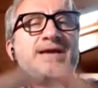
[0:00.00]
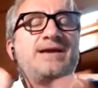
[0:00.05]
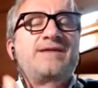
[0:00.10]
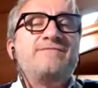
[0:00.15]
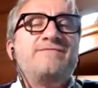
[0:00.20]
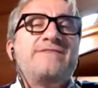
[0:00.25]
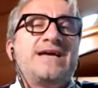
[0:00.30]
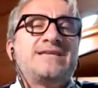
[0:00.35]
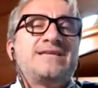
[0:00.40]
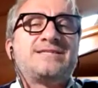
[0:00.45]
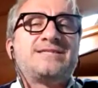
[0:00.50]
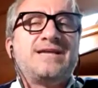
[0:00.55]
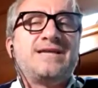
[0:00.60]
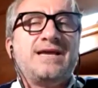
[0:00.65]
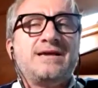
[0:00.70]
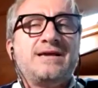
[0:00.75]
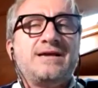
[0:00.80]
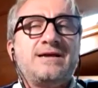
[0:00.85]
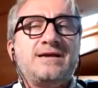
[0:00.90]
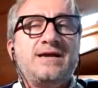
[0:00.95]

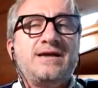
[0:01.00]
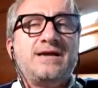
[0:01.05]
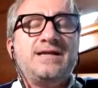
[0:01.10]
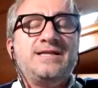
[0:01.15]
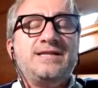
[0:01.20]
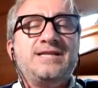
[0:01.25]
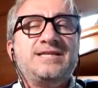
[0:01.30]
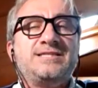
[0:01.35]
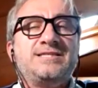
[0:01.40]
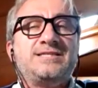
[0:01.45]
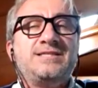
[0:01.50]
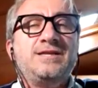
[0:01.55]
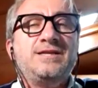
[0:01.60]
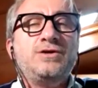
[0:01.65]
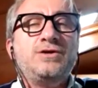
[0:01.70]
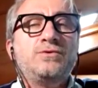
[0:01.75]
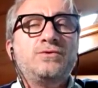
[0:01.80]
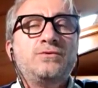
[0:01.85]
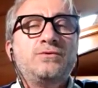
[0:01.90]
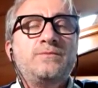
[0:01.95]
investing in this
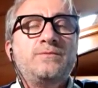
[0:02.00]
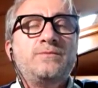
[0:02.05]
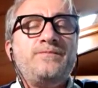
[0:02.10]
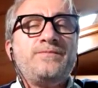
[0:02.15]
new,